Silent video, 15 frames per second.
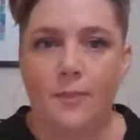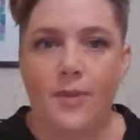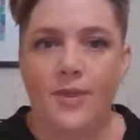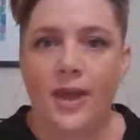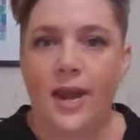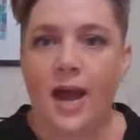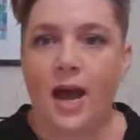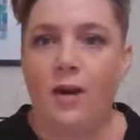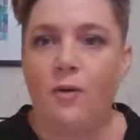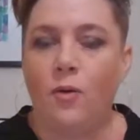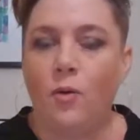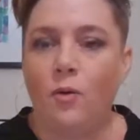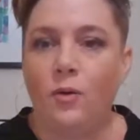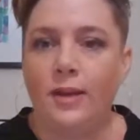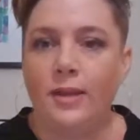But they are
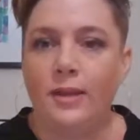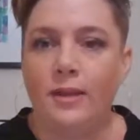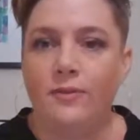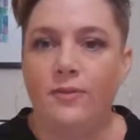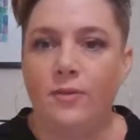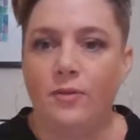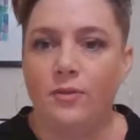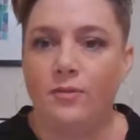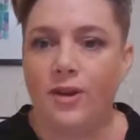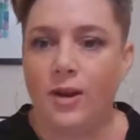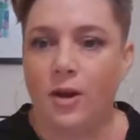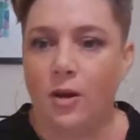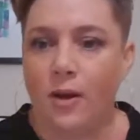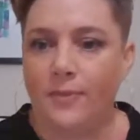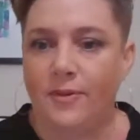all in the
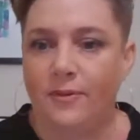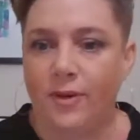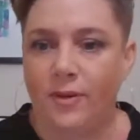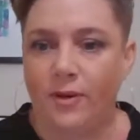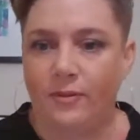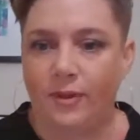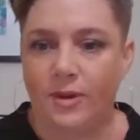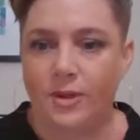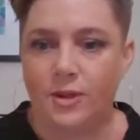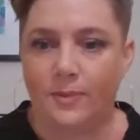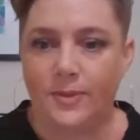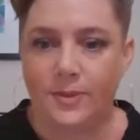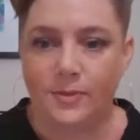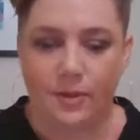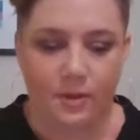video up the very, very
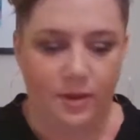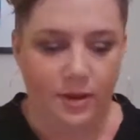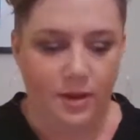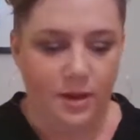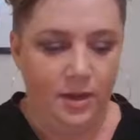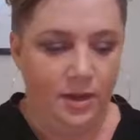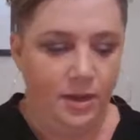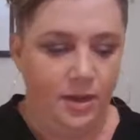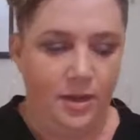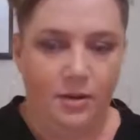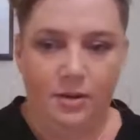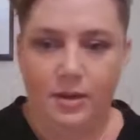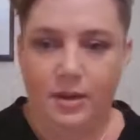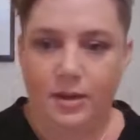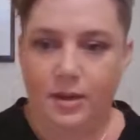top as well.
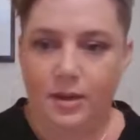Here.